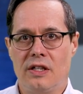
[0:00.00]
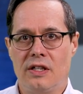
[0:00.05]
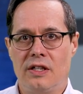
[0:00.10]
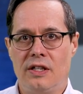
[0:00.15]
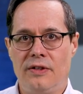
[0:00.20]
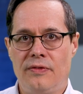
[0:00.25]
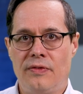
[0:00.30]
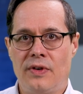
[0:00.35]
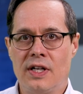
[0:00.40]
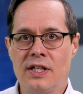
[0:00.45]

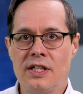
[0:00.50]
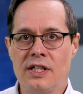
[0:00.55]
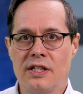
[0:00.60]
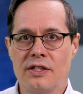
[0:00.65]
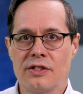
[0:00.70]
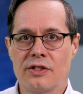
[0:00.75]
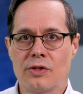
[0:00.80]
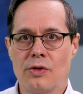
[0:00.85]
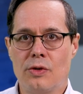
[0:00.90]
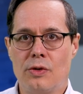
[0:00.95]
The
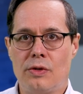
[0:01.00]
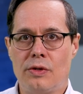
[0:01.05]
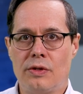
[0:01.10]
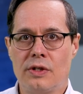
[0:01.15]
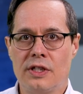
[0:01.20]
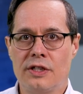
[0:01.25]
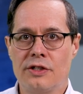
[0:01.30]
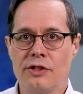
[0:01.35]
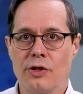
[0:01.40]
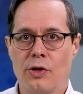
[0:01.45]
findings call
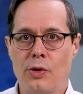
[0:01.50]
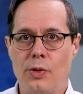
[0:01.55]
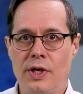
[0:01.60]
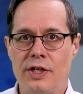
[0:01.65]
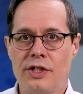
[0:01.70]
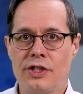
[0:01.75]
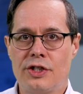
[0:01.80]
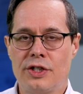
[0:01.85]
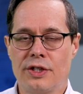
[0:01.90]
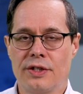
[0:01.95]
into
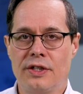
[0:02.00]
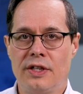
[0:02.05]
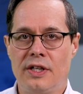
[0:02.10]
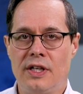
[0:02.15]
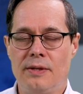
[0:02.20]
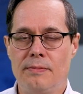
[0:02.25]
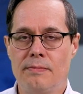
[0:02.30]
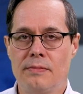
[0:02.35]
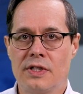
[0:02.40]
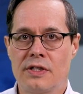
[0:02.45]
question
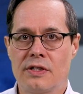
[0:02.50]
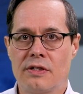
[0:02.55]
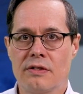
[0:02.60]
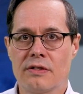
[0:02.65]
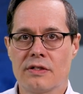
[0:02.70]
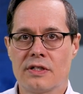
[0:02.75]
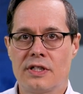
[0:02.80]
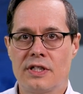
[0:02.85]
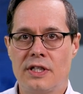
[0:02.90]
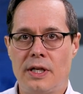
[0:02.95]
the
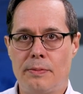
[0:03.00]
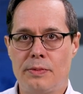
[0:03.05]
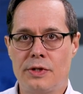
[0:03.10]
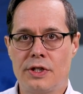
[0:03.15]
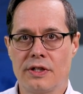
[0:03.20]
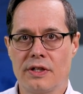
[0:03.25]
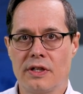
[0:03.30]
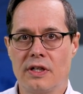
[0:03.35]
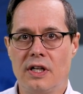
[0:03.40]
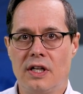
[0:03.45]

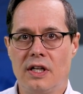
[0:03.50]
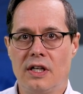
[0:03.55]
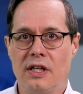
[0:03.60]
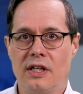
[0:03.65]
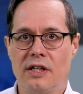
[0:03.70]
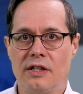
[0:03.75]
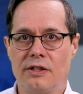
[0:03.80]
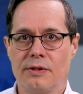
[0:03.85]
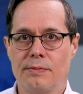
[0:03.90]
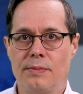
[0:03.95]
misconception
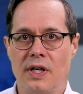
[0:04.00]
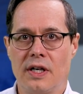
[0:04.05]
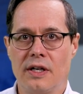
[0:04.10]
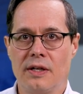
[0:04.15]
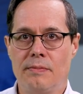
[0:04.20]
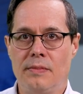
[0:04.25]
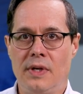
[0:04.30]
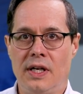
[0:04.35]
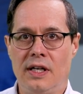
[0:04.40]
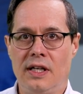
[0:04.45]
held by
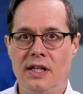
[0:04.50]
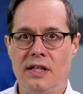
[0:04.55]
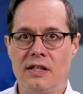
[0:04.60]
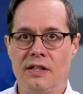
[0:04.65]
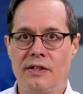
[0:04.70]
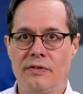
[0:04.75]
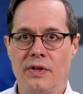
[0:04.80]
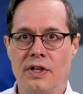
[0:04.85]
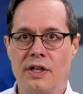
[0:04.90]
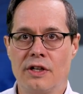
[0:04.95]
many
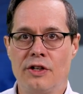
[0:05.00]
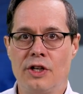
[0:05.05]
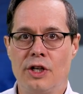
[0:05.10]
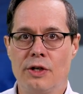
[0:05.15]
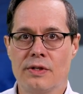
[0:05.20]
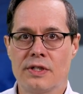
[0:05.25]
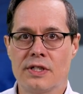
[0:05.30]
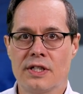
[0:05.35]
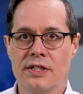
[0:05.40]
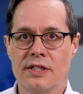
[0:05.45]
living
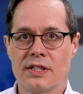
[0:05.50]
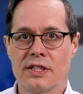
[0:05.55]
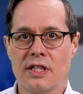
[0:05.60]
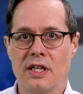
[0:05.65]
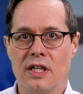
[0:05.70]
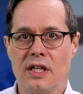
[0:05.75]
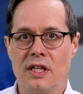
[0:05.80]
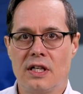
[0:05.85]
annuitants,